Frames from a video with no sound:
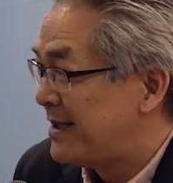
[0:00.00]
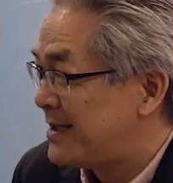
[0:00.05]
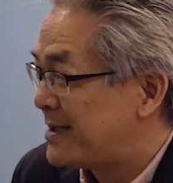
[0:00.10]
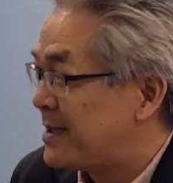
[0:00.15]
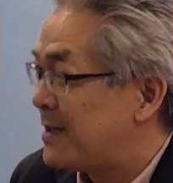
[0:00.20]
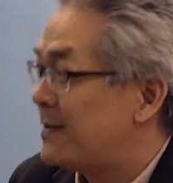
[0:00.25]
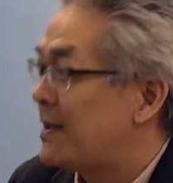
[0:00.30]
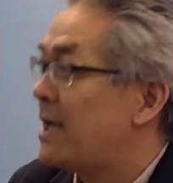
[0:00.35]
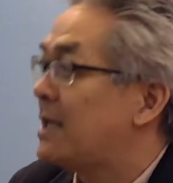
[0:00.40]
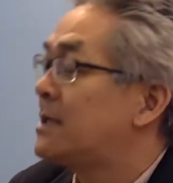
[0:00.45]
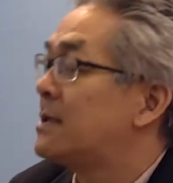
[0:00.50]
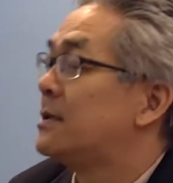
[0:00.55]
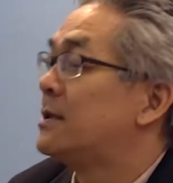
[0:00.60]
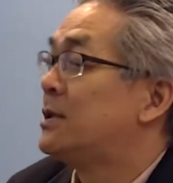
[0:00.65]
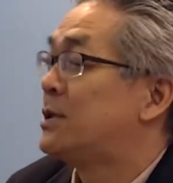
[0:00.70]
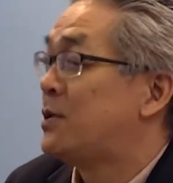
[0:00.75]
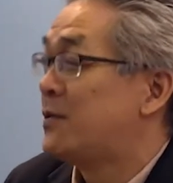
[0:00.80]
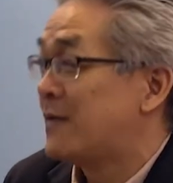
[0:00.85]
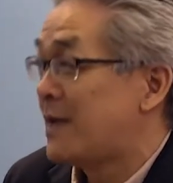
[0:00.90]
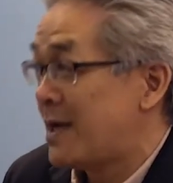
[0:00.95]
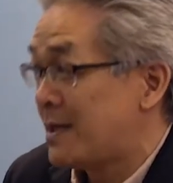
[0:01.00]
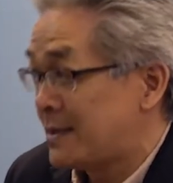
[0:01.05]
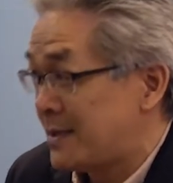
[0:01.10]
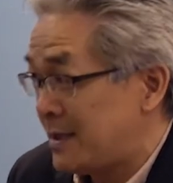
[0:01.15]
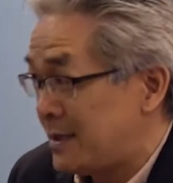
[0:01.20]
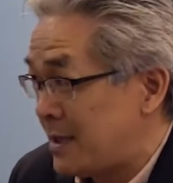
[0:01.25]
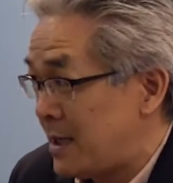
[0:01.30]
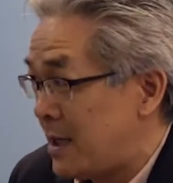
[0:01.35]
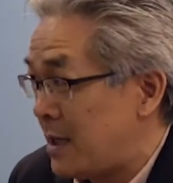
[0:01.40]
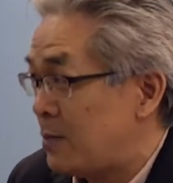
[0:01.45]
So that's in
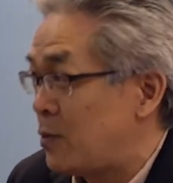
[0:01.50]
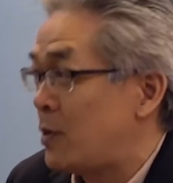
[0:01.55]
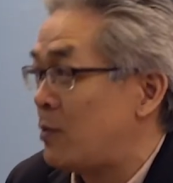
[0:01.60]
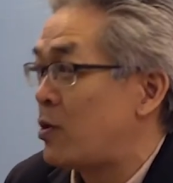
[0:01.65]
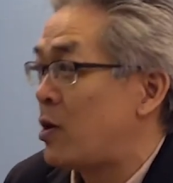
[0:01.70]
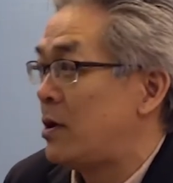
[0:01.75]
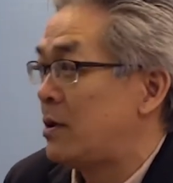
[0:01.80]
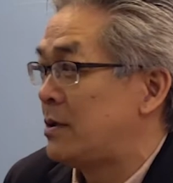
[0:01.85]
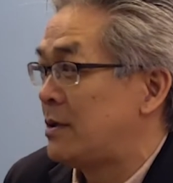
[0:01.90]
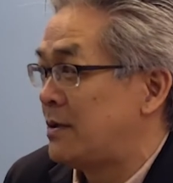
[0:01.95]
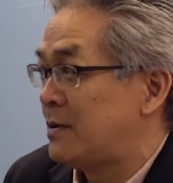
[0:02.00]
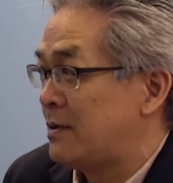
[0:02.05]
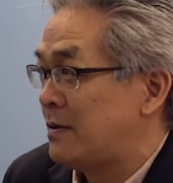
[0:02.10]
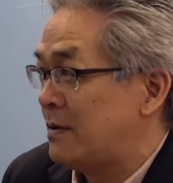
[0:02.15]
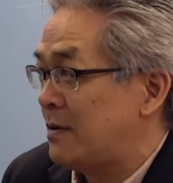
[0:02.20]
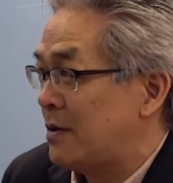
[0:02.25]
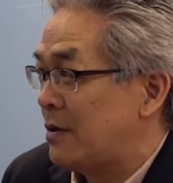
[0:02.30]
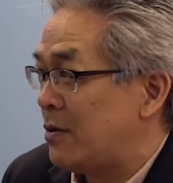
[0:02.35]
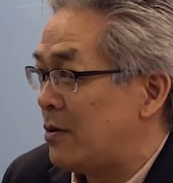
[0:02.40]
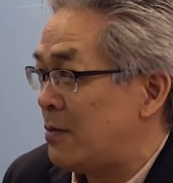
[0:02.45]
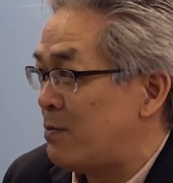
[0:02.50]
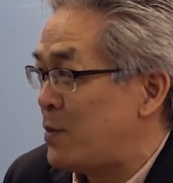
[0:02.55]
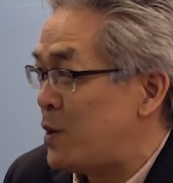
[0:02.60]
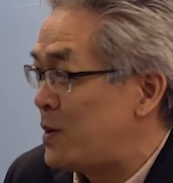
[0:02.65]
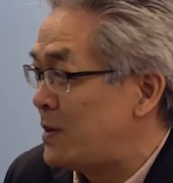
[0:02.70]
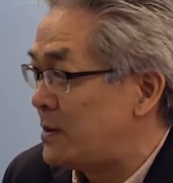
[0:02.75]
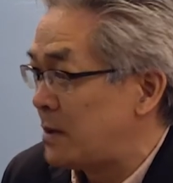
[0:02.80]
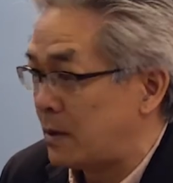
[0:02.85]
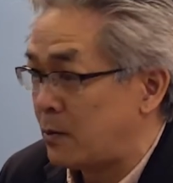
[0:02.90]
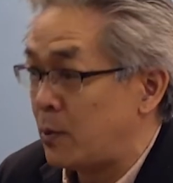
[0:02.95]
2010 right. we brought on our
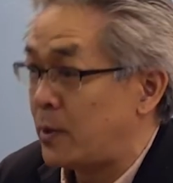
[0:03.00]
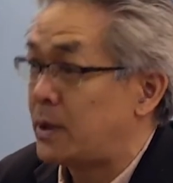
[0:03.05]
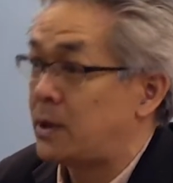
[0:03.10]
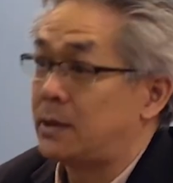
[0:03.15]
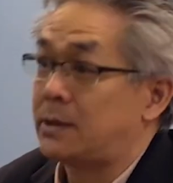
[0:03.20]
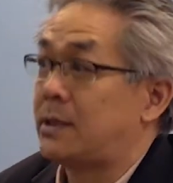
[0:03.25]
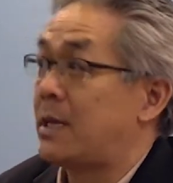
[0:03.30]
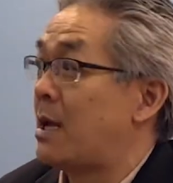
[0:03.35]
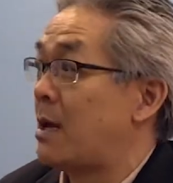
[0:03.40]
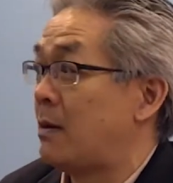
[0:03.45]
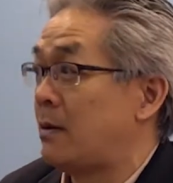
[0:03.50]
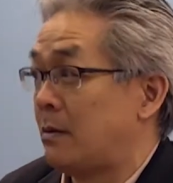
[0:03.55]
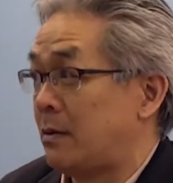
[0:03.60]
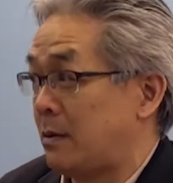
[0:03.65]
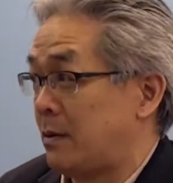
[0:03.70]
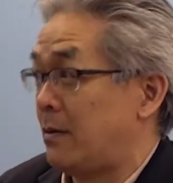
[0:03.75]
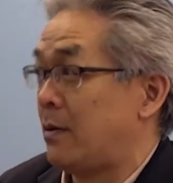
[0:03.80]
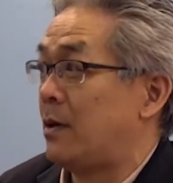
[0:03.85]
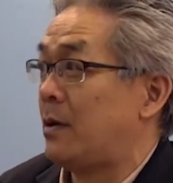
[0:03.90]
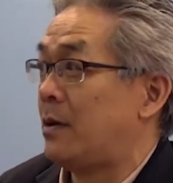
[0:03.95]
music, which is now,